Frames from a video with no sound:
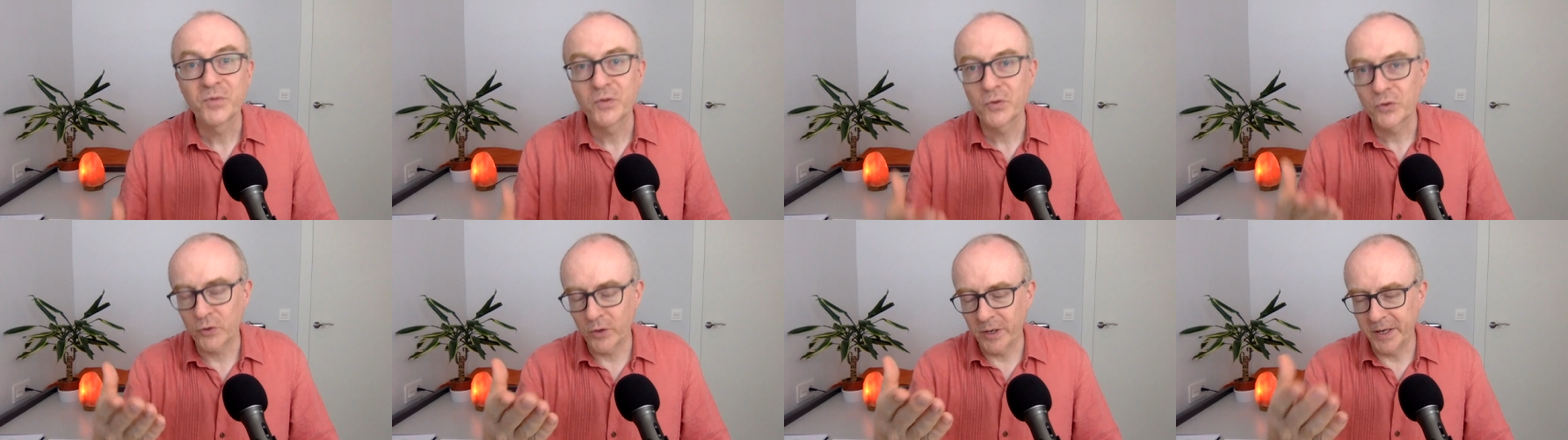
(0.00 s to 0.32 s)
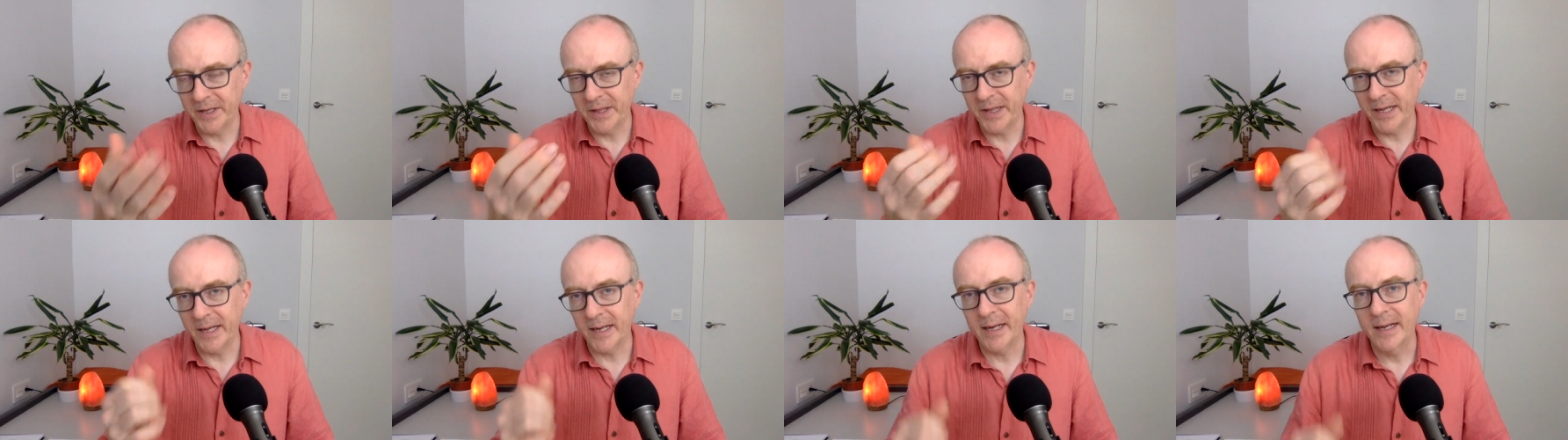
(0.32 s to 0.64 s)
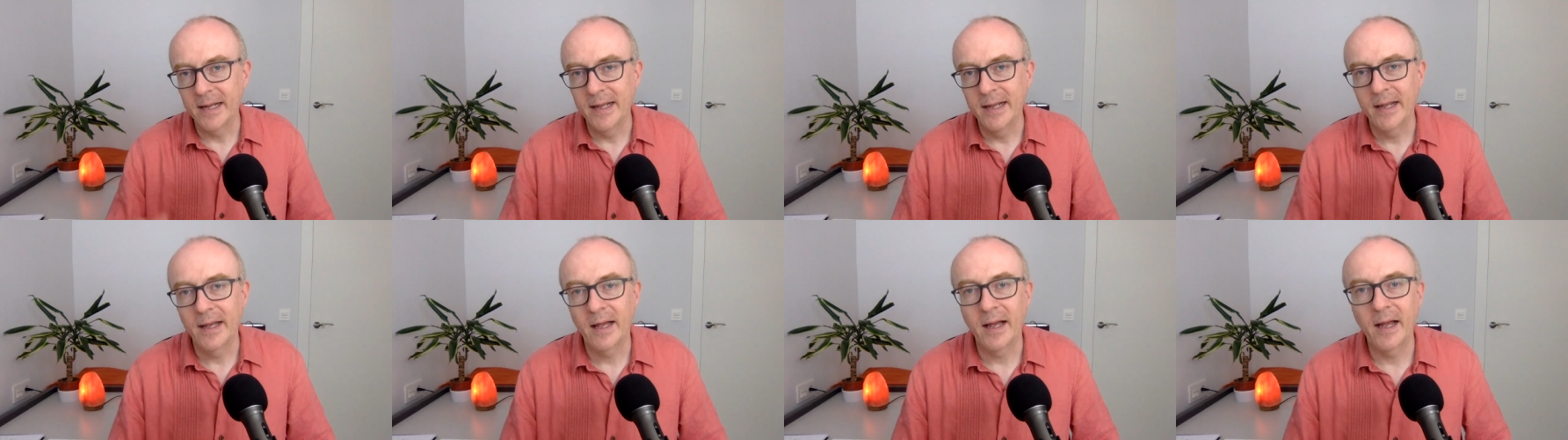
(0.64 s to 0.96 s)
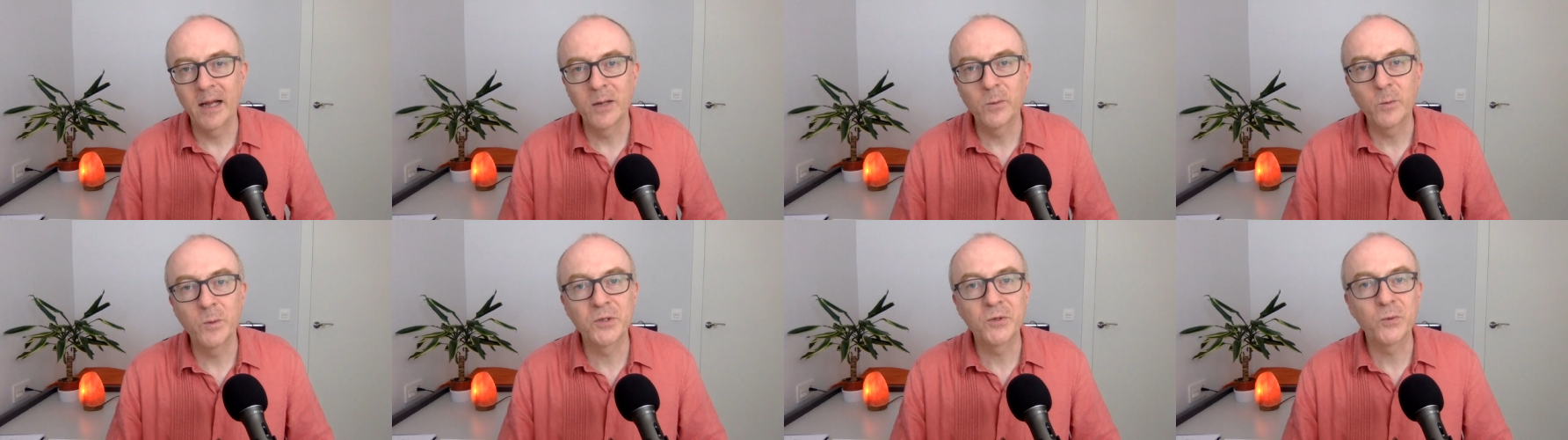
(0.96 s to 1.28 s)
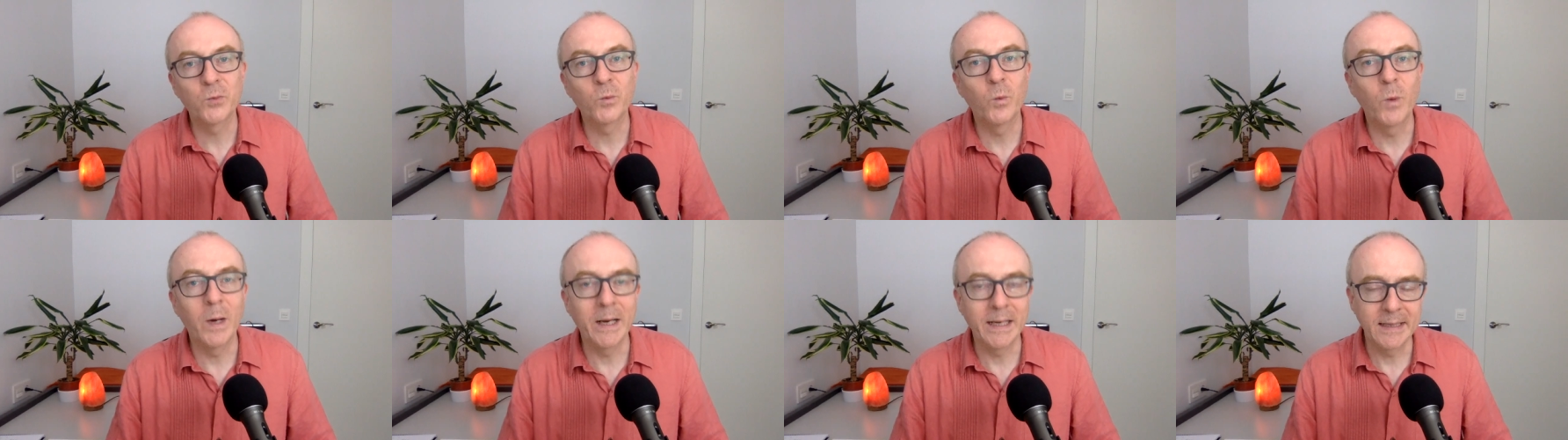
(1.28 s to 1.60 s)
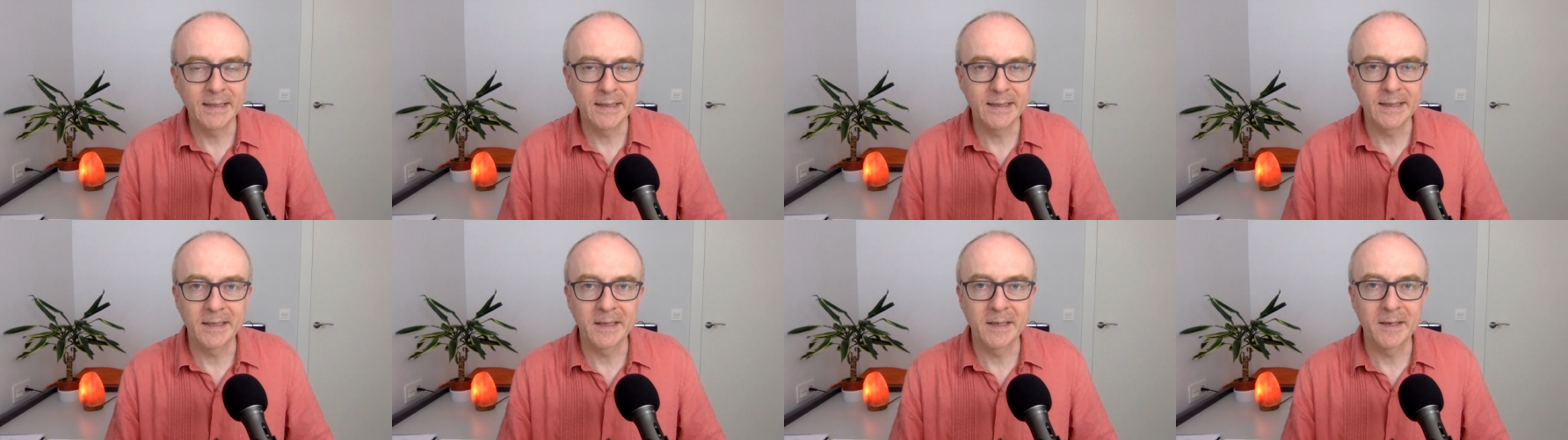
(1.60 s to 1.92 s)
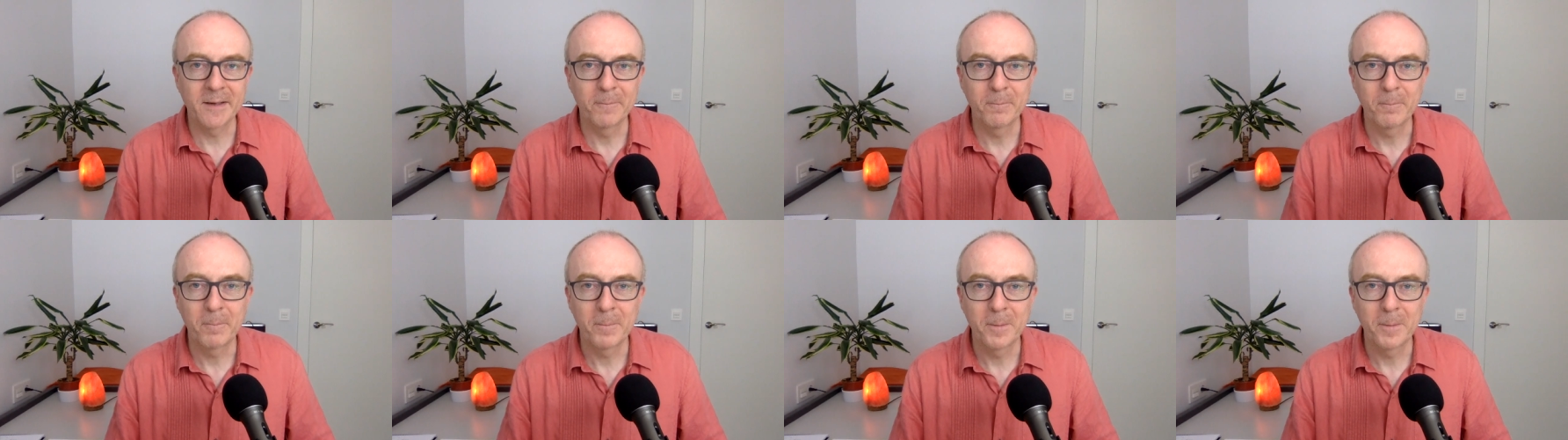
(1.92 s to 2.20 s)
Try that. I was waiting.